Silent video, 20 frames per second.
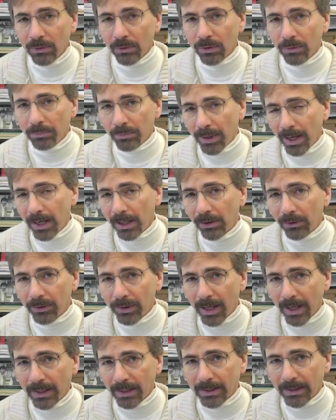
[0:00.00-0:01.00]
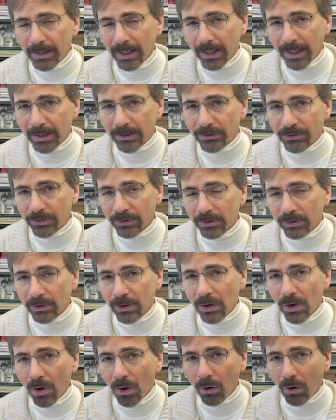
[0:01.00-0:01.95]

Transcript: with pancreatic cancer,